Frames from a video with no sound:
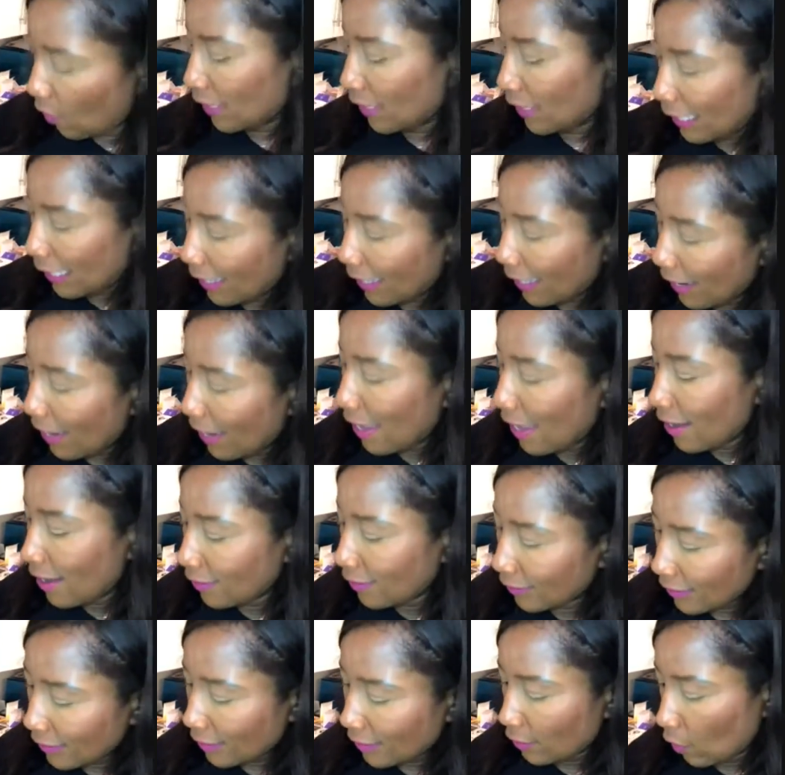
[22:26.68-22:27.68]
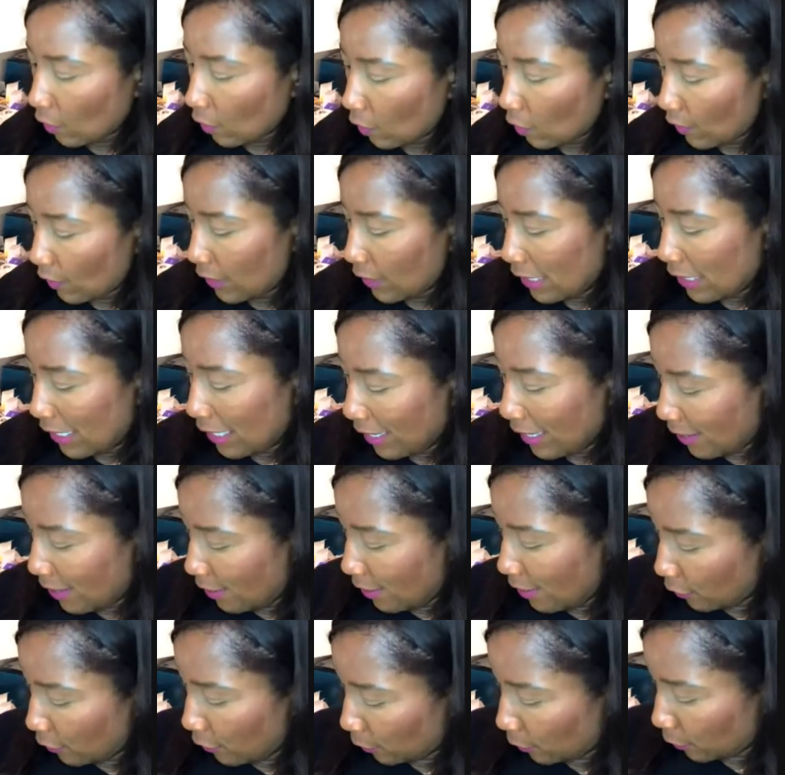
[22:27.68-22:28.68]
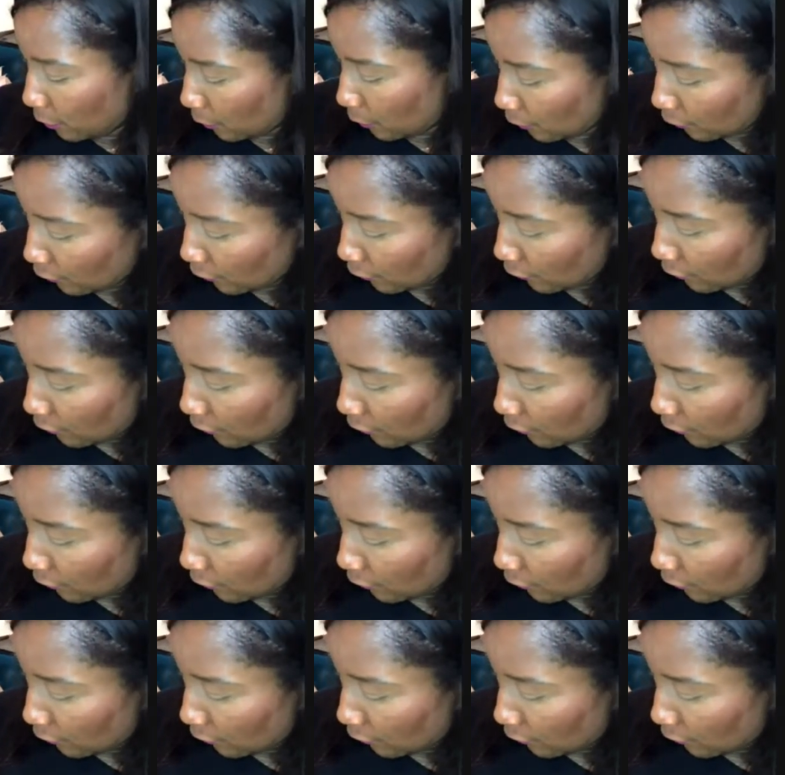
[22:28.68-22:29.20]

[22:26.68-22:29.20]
yeah, it's on now.